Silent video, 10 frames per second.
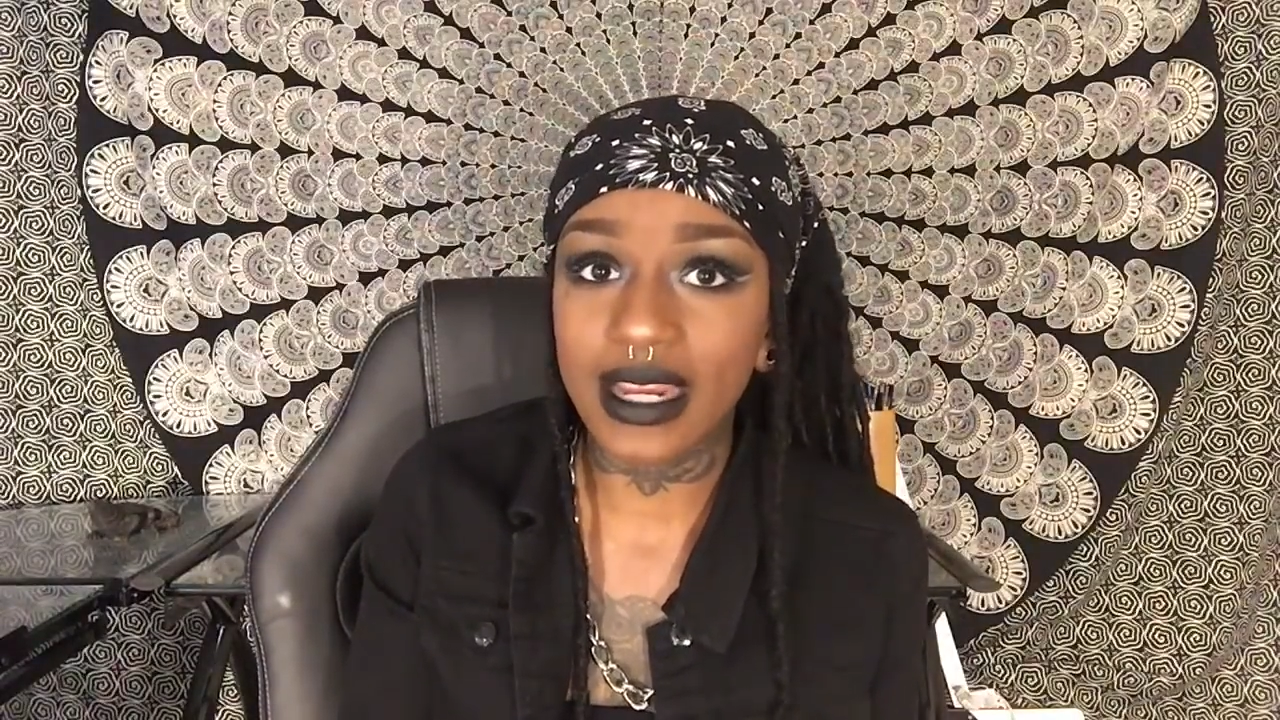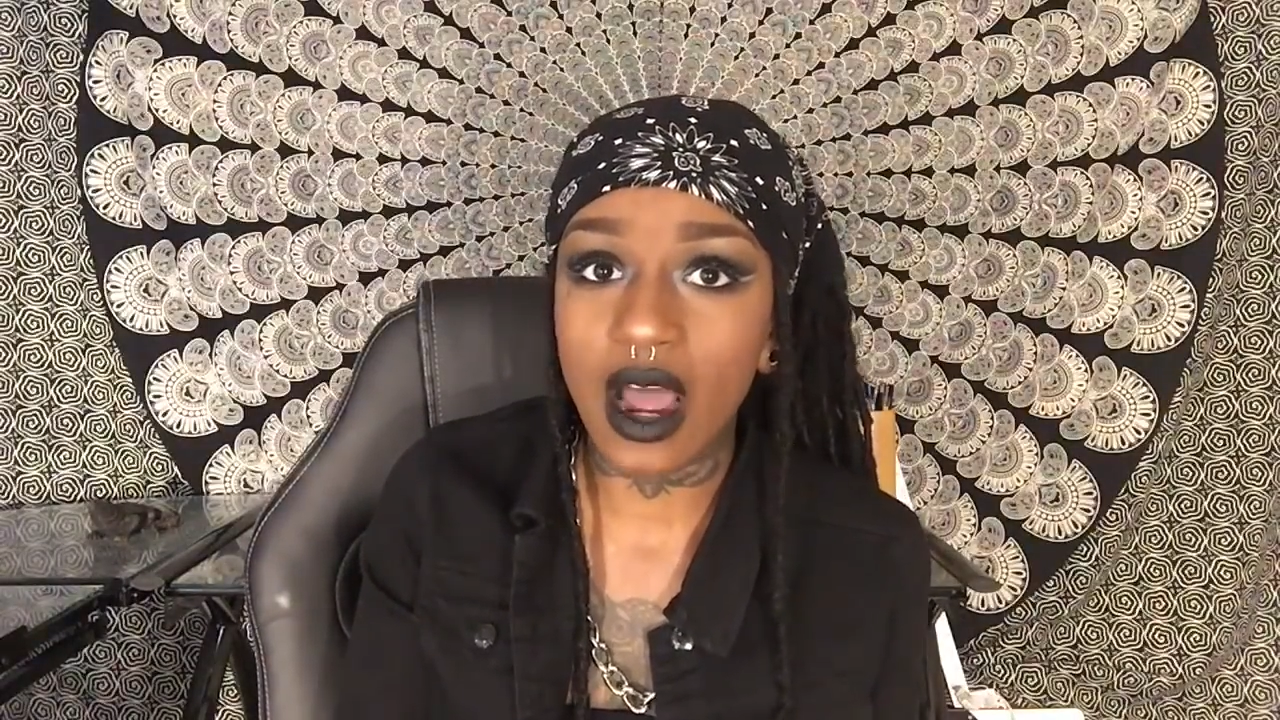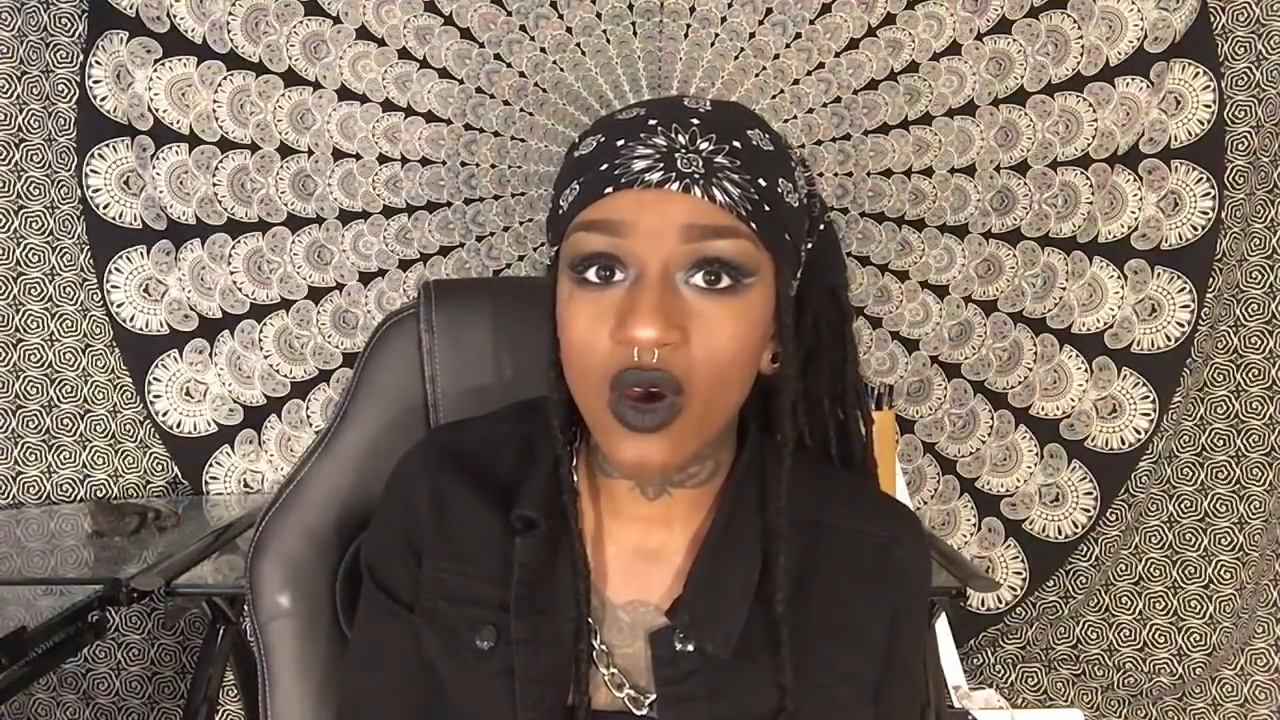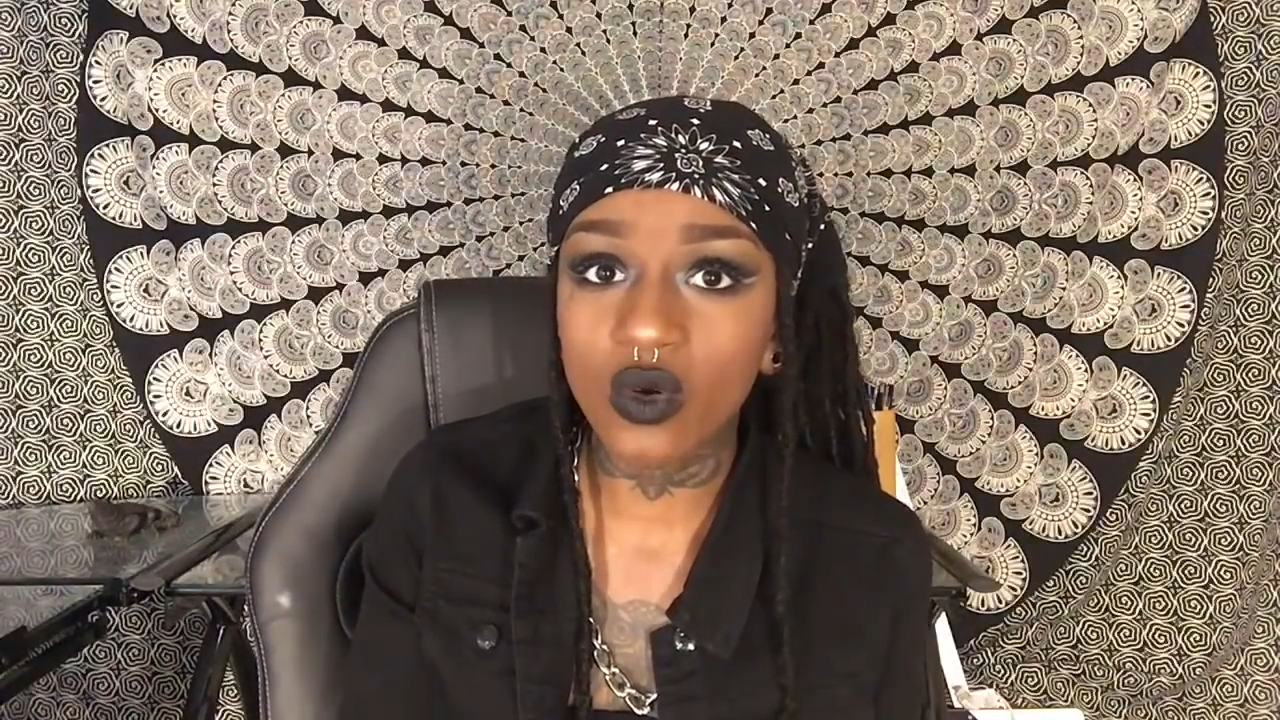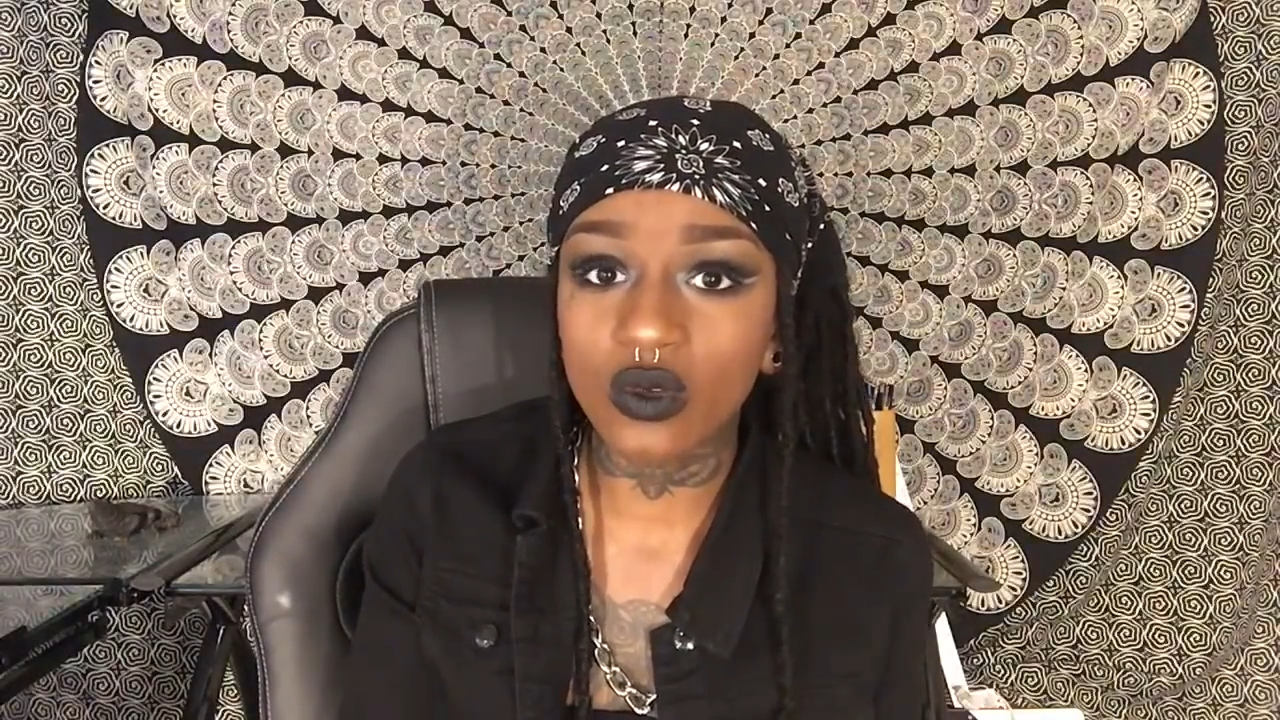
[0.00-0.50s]

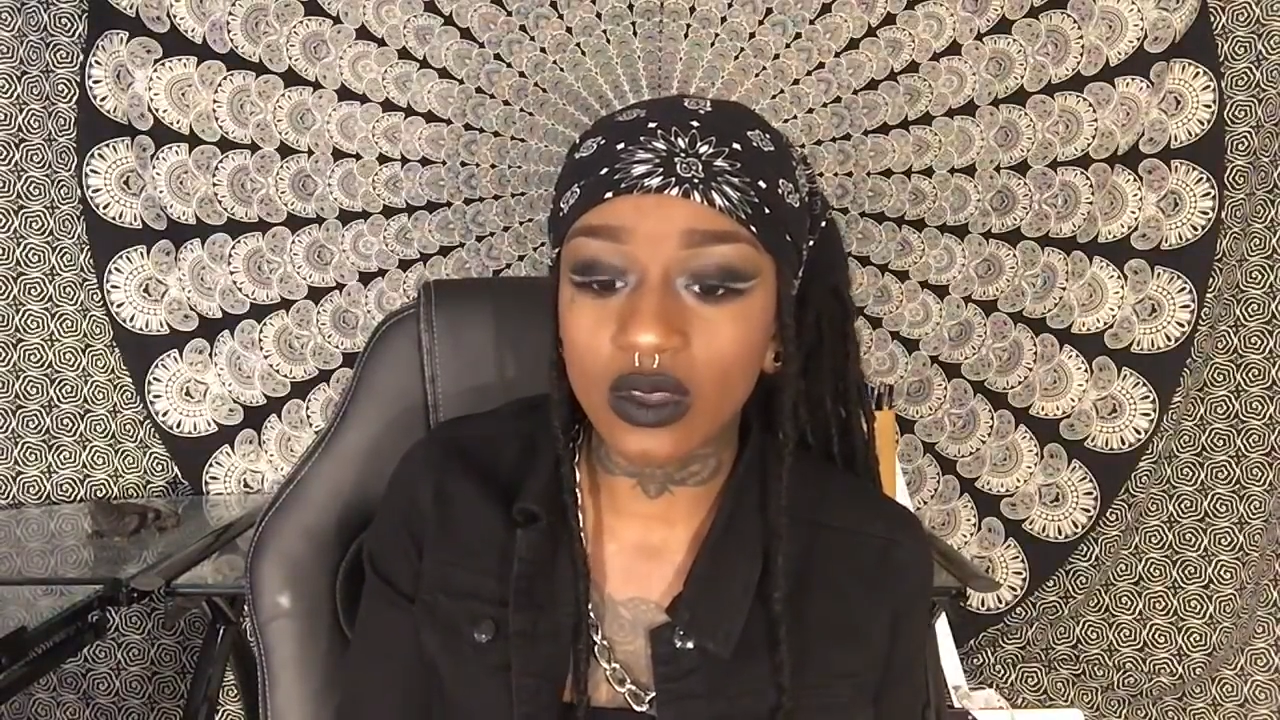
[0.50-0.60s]
out